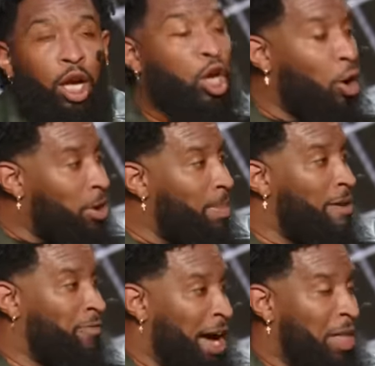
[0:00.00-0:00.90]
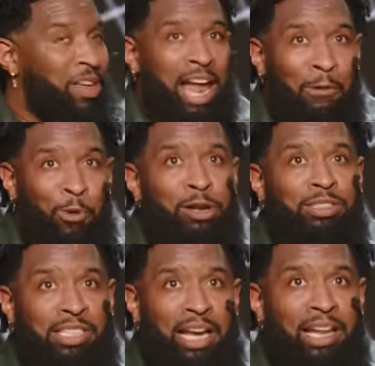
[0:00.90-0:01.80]
Go to my father, and I will
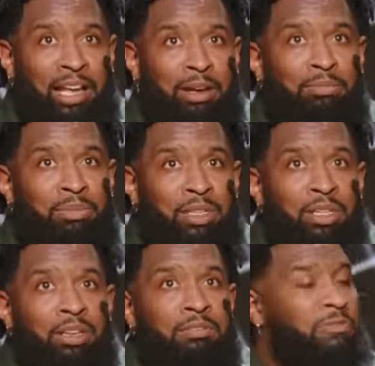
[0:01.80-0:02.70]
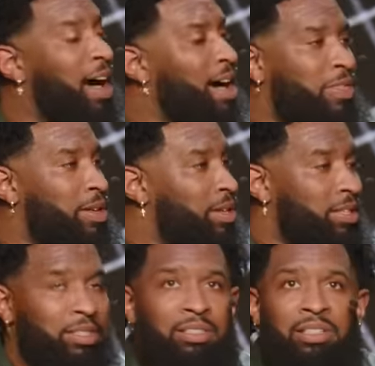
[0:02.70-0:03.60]
say to him, Father,
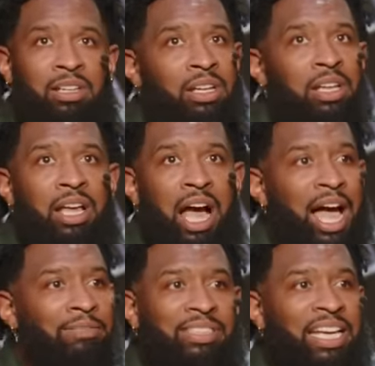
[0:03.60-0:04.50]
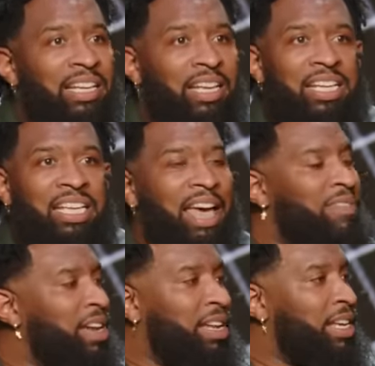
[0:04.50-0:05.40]
I have sinned against
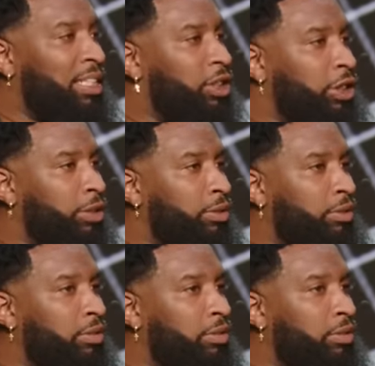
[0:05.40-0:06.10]
heaven and against you.